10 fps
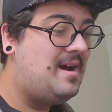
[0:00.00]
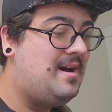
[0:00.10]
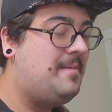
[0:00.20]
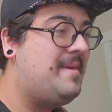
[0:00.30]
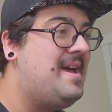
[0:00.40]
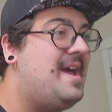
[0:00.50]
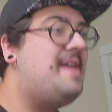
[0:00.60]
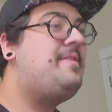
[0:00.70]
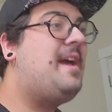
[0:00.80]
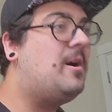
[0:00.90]
And
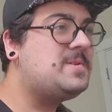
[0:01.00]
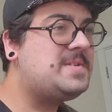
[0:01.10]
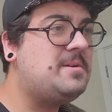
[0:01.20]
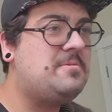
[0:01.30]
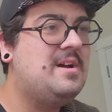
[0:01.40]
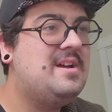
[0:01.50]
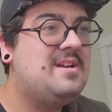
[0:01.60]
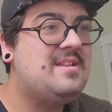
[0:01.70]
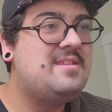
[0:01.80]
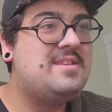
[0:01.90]
they also,
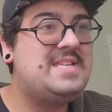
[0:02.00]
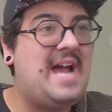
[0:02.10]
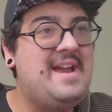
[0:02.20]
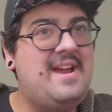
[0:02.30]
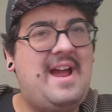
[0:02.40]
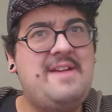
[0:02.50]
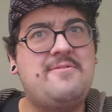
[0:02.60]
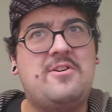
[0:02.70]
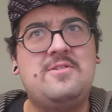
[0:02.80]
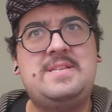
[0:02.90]
I
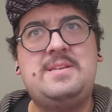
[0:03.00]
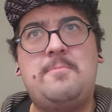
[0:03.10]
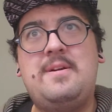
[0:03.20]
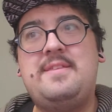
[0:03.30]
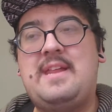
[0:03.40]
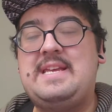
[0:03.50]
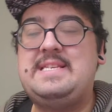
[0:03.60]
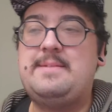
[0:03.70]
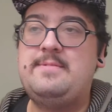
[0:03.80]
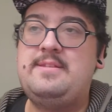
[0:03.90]
heard somewhere that like
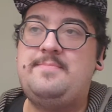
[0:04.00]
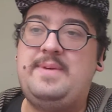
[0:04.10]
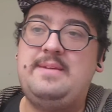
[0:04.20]
some of the